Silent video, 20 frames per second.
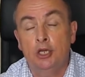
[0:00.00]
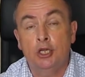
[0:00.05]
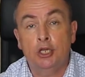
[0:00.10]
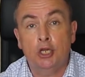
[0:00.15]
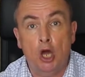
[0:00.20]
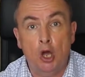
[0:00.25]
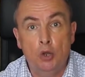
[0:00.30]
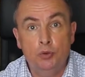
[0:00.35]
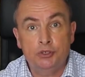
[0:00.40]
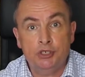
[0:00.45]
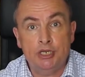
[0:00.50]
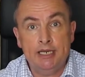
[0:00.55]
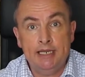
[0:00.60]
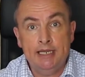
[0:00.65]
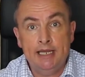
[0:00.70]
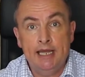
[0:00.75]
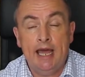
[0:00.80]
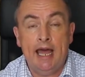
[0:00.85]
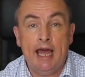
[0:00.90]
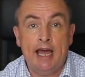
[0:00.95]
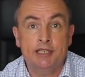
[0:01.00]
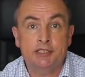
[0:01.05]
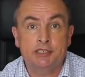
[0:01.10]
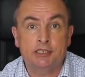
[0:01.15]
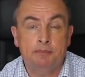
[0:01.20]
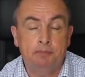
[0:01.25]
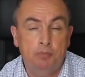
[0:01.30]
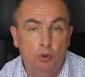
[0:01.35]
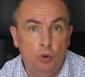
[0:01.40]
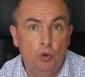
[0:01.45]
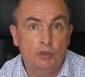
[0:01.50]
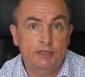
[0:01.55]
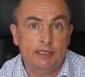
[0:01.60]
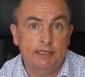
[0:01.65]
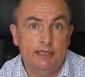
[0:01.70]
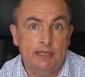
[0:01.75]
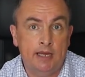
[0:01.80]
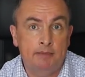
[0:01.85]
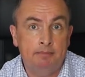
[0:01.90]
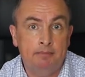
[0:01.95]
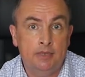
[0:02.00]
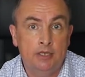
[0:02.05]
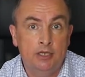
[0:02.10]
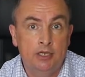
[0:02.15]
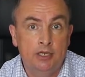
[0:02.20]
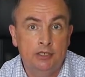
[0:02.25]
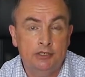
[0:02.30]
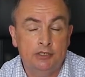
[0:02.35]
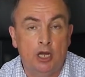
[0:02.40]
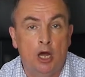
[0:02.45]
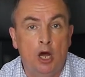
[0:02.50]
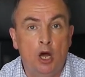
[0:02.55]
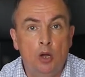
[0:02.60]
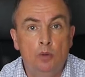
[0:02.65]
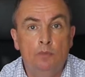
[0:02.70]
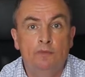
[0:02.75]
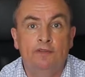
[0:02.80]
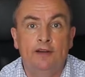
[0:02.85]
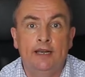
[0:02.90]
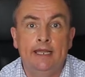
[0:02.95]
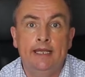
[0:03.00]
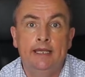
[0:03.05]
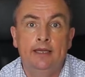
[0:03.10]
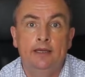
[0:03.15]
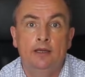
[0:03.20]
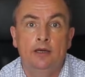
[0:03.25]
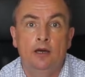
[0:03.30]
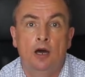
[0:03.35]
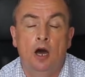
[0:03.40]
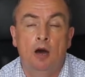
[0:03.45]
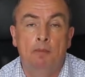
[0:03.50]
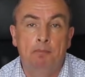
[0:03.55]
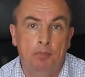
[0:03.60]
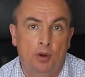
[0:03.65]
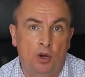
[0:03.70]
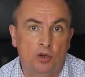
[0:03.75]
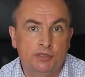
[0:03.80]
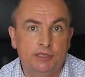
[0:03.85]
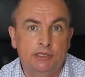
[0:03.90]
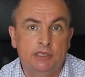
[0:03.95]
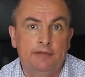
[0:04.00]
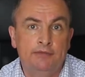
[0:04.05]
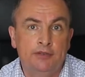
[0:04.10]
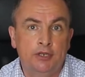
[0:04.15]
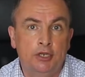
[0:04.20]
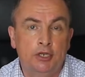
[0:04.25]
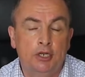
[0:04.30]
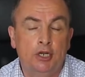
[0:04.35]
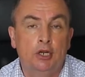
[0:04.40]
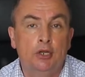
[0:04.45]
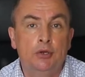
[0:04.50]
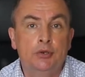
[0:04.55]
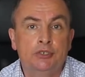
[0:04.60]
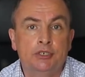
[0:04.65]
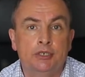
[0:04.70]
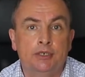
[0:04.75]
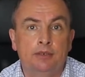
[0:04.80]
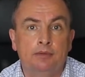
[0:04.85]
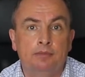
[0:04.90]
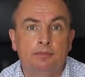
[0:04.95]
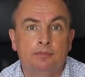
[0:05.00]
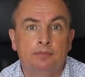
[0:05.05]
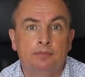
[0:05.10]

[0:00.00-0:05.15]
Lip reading: coaching and supporting them to hopefully a positive conclusion.